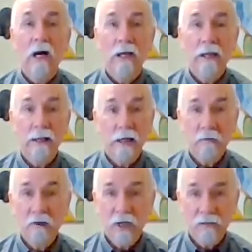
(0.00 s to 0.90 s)
Again,
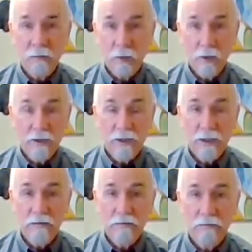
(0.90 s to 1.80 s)
I'm Kevin
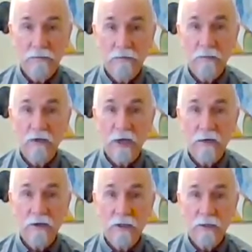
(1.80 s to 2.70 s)
Borgstead,
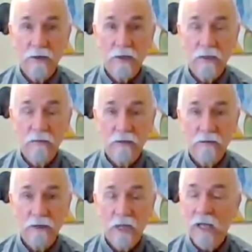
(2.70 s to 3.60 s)
Tai Chi with Kevin.
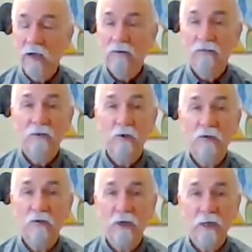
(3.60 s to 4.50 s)

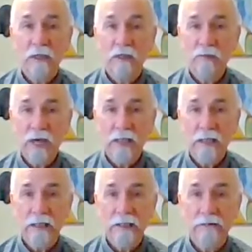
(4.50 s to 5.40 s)
Feel free to come
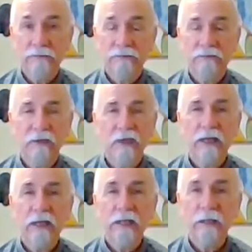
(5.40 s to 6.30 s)
back again
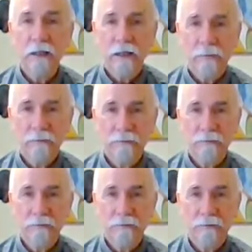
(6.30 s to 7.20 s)
anytime.
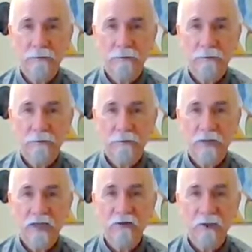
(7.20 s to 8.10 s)

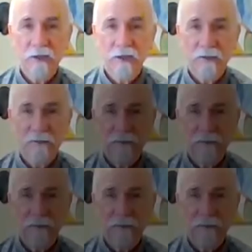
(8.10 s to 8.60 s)
Catch you later.